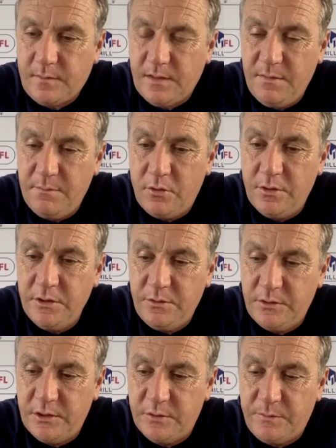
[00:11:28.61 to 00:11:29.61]
I mean, Morris
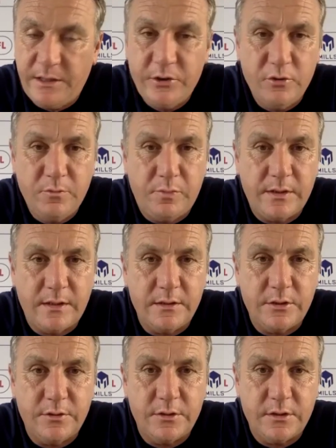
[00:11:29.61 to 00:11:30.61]
was a special player.
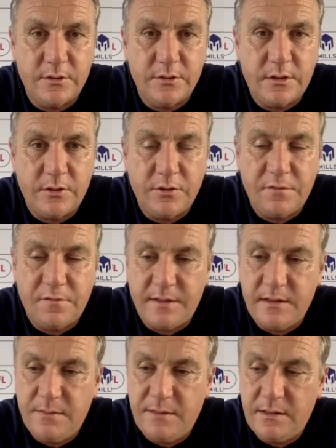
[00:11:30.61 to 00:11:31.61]
He's still a good
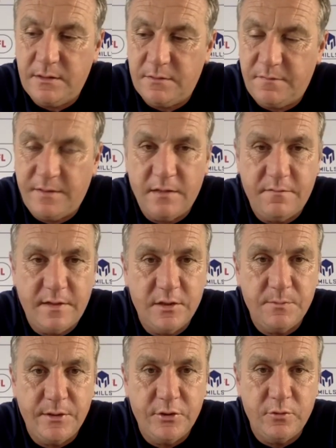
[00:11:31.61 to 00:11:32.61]
friend of mine. He's a very, very
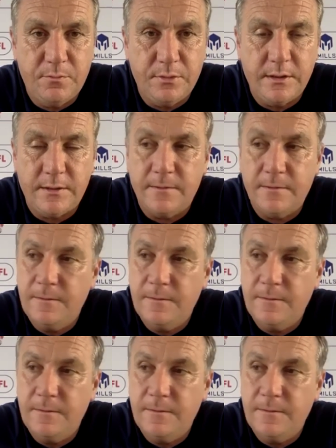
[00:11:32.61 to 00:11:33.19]
special player.